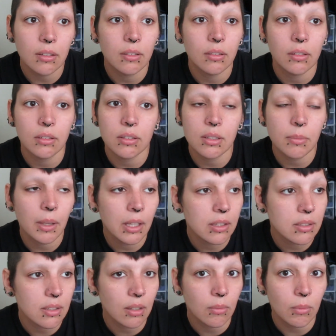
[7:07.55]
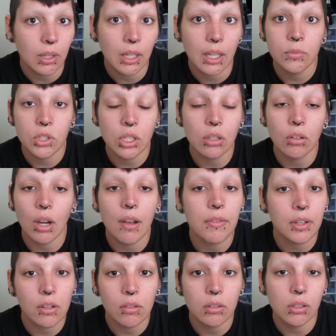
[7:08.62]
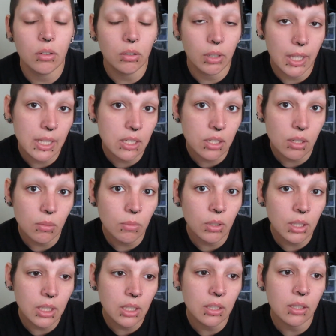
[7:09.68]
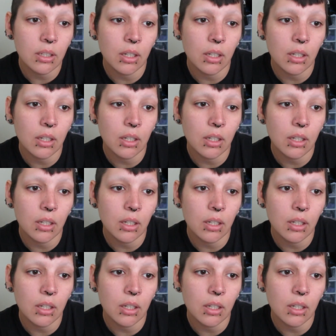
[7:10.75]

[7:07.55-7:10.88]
It depends on what geographical location we're in,